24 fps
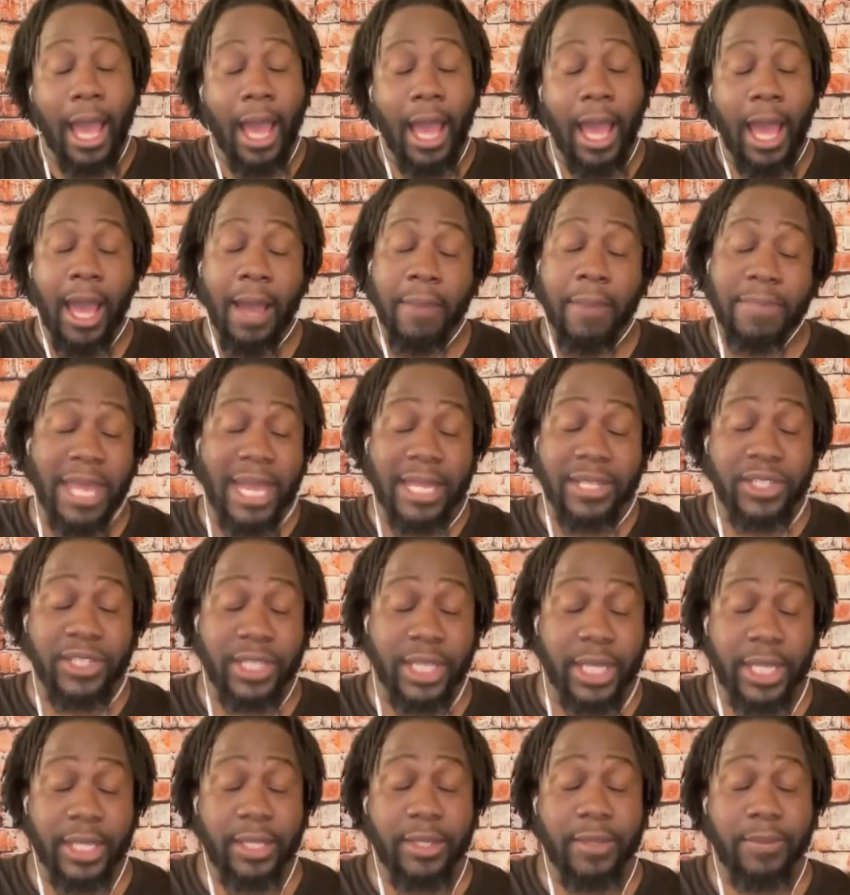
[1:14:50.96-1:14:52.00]
I'm not
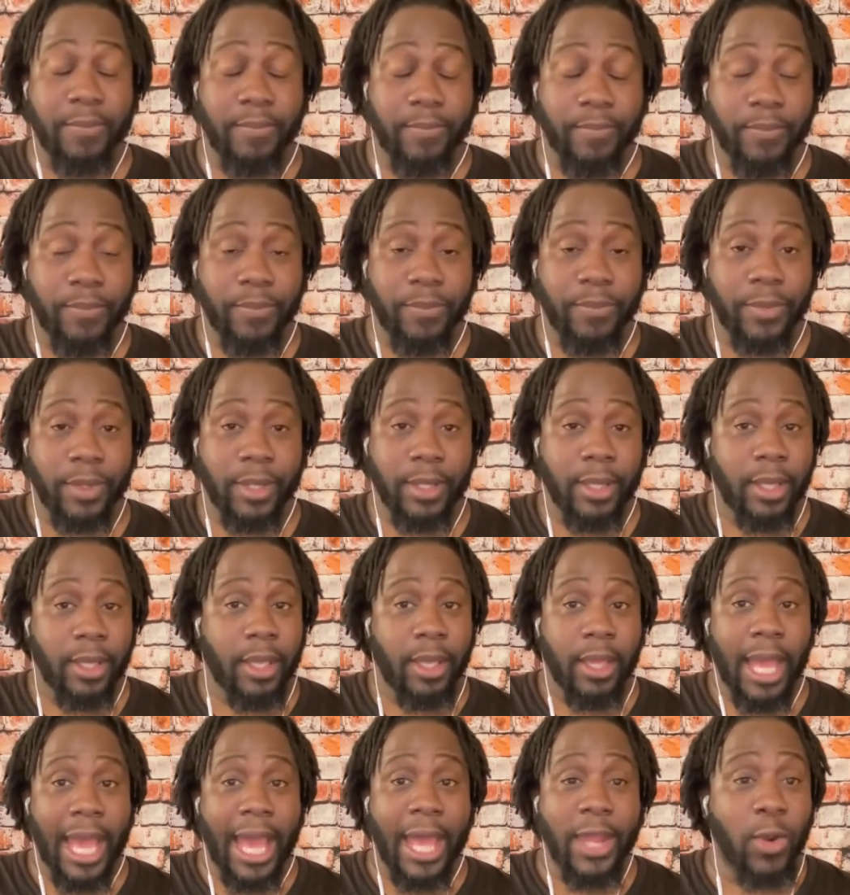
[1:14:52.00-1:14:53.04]
shit.
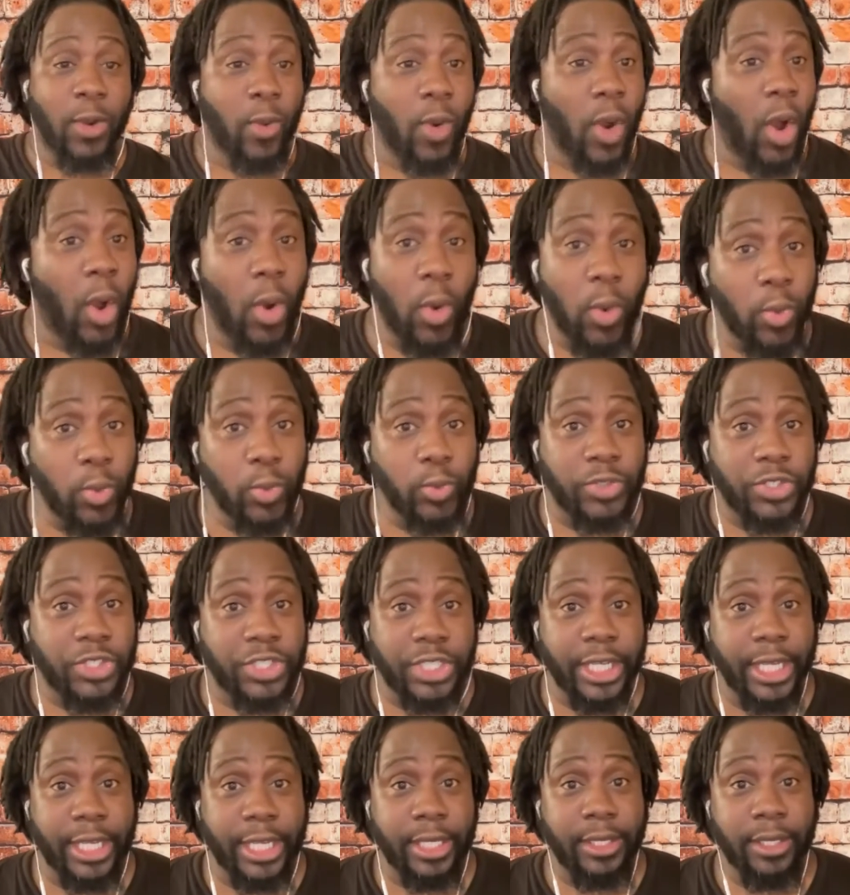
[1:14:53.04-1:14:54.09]
I don't own
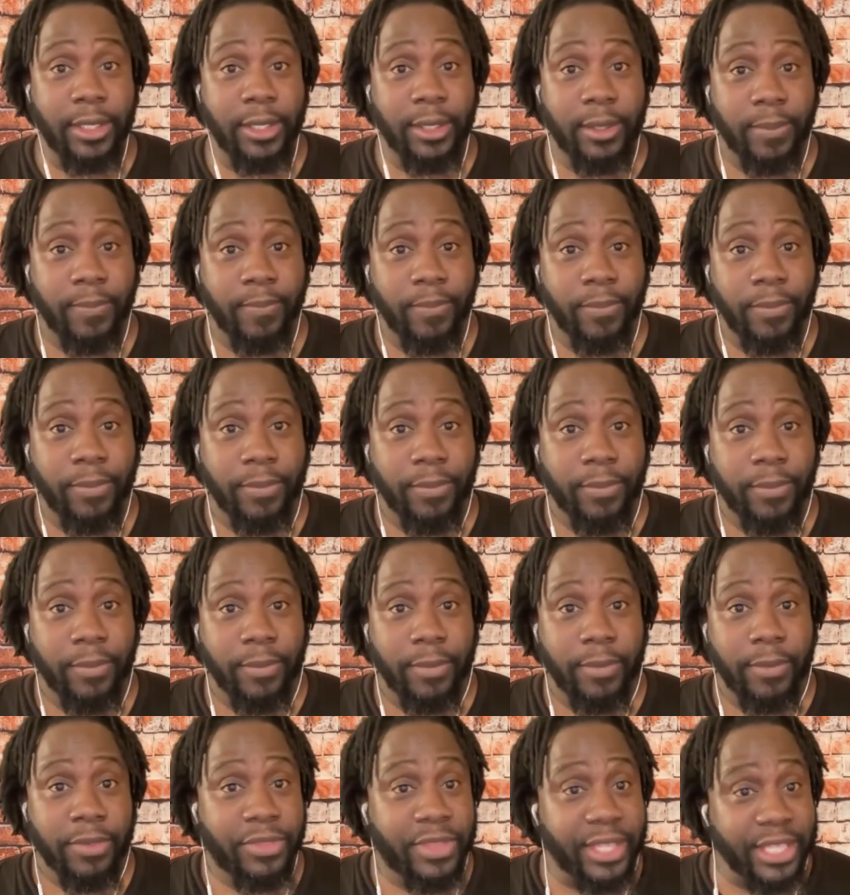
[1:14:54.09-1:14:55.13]
shit.
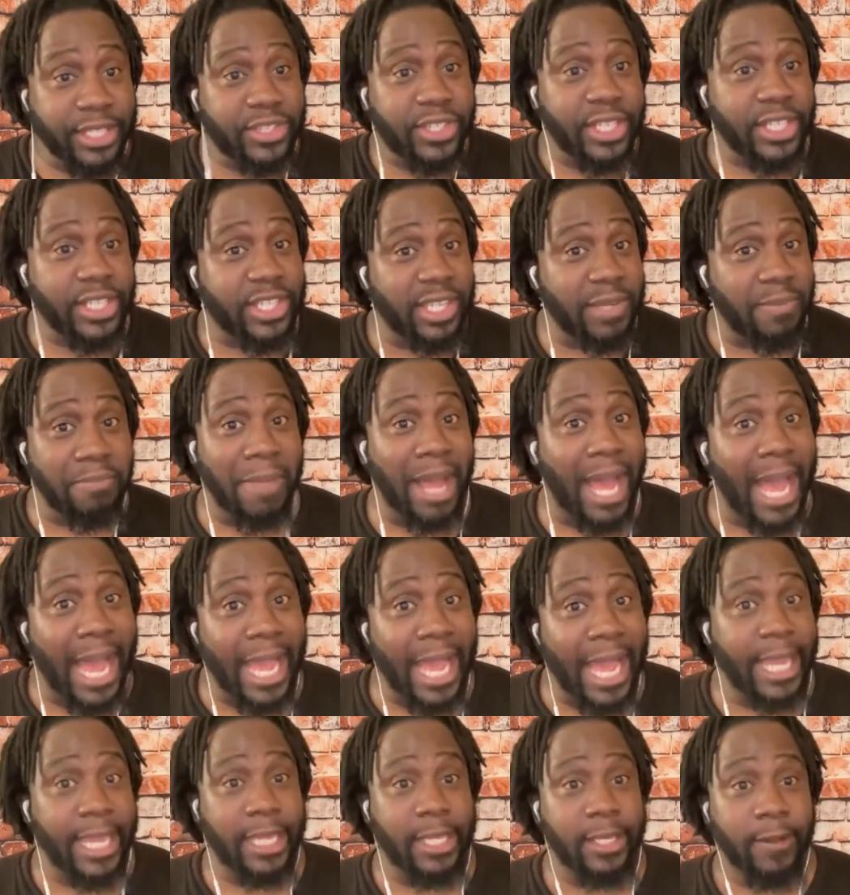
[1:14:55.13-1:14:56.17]
This isn't
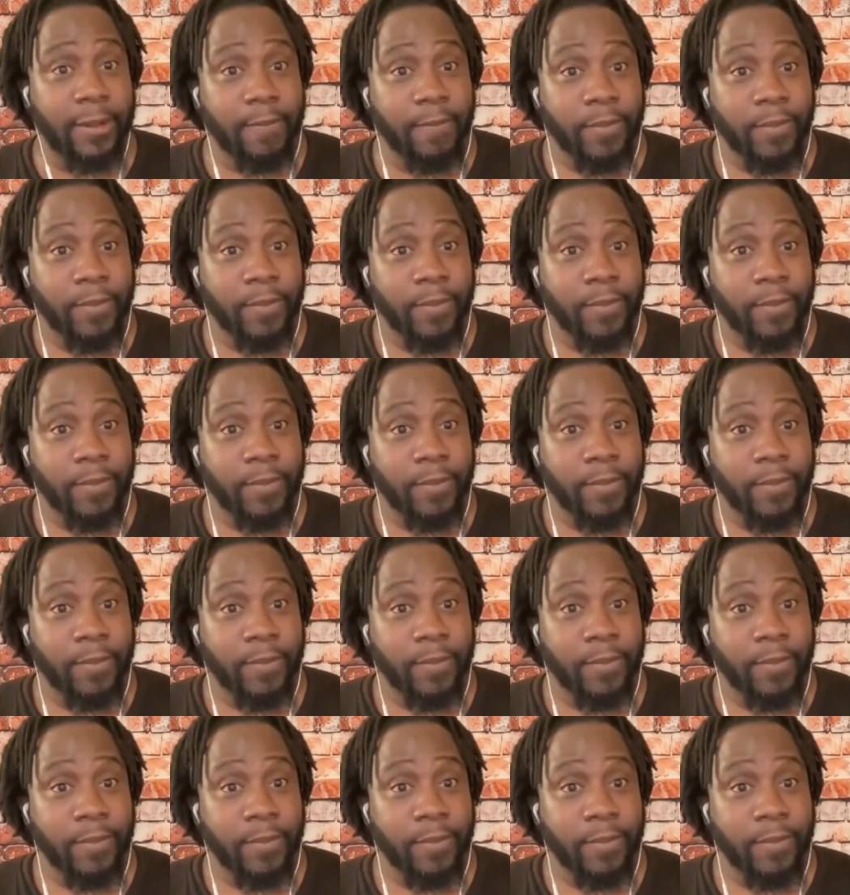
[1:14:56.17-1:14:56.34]
mine.